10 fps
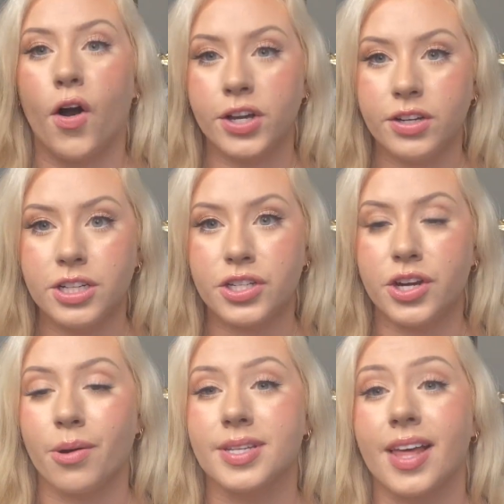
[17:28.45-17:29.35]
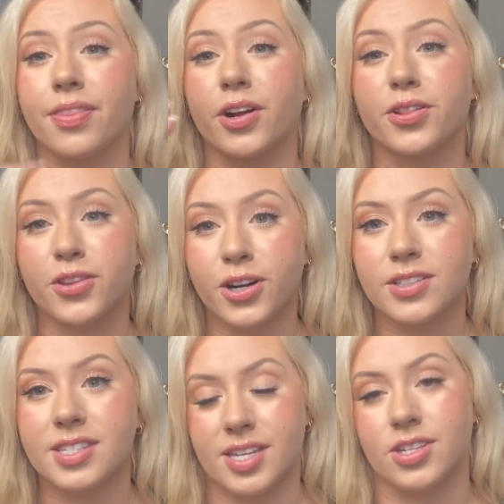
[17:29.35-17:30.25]
you need to know is that their 3rd
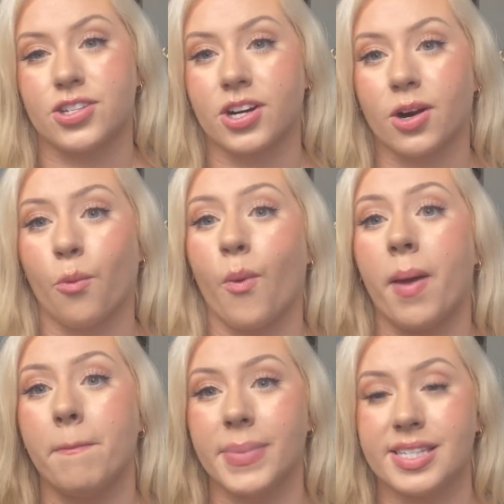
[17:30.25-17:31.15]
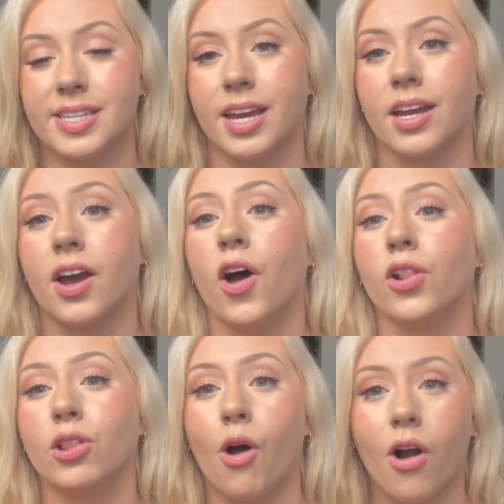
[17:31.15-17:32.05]
sister went missing a
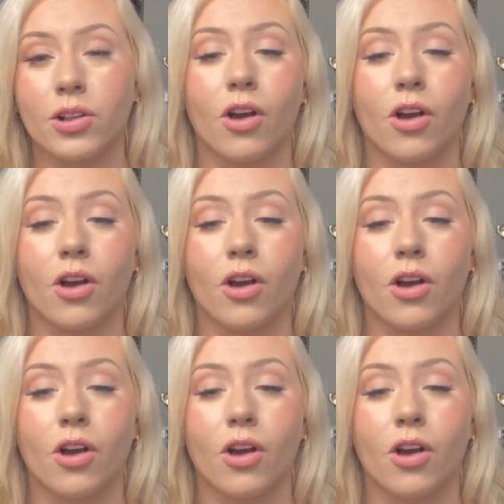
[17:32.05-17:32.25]
long,